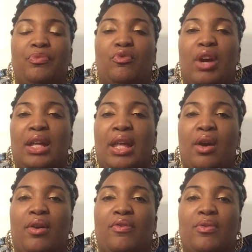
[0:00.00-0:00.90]
right
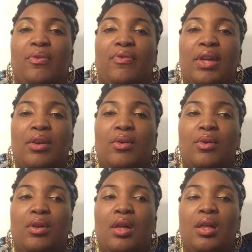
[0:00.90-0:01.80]
now, if you
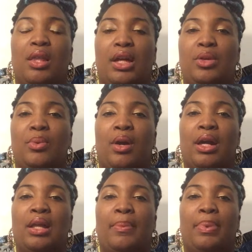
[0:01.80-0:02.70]
feel like you are
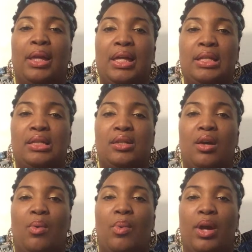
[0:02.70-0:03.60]
in a place
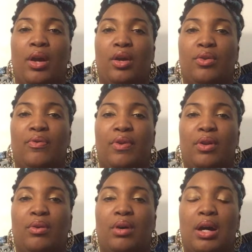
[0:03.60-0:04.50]
where you
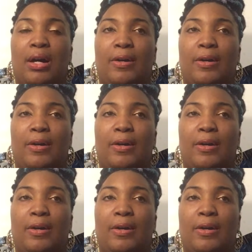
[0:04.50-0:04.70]
feel